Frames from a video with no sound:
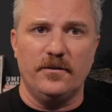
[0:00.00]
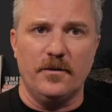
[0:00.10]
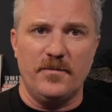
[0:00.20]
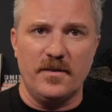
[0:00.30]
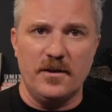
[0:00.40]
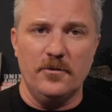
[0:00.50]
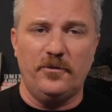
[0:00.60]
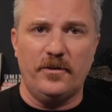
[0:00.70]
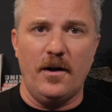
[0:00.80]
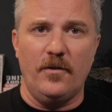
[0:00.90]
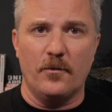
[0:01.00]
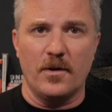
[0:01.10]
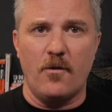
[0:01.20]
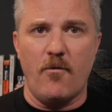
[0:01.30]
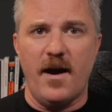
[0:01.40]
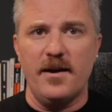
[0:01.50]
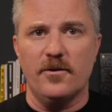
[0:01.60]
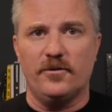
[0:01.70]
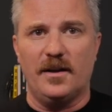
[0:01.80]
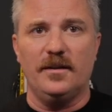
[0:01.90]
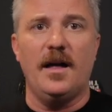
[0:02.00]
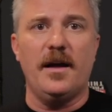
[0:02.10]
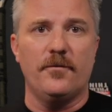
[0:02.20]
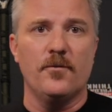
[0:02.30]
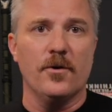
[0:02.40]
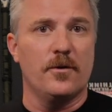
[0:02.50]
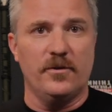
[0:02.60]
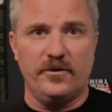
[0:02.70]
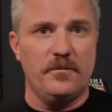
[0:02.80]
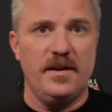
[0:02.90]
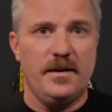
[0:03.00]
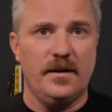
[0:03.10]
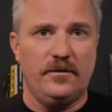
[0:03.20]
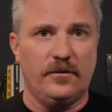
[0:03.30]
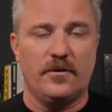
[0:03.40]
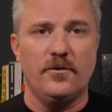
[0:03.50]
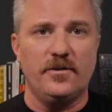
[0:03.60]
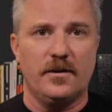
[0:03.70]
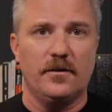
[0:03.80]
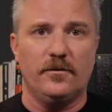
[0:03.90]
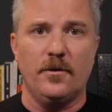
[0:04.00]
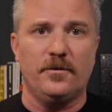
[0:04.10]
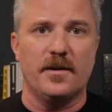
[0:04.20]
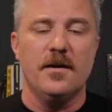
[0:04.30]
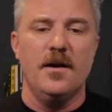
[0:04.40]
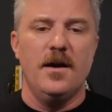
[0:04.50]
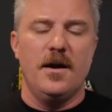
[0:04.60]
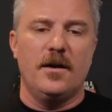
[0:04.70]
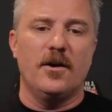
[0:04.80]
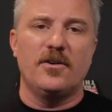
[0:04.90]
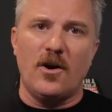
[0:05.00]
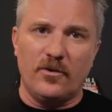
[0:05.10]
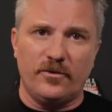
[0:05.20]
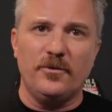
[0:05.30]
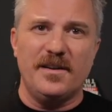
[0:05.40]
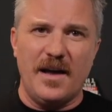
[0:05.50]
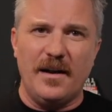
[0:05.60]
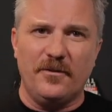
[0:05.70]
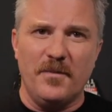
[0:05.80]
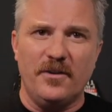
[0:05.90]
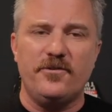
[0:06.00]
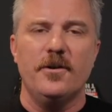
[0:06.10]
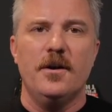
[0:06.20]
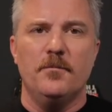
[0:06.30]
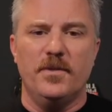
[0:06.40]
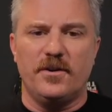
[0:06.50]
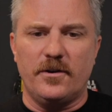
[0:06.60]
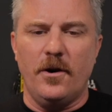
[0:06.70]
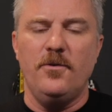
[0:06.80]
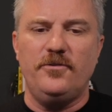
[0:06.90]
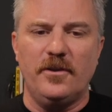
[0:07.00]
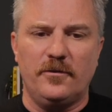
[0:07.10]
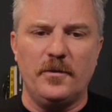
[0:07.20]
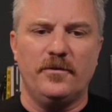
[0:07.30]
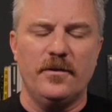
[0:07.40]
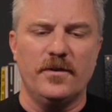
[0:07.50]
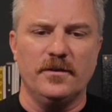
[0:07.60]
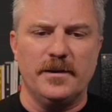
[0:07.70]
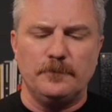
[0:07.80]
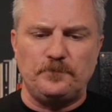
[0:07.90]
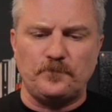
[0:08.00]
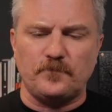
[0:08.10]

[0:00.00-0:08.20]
if it's something that you sell that requires a lot of work, which in many cases, coaching and consulting, consulting not as much, but coaching specifically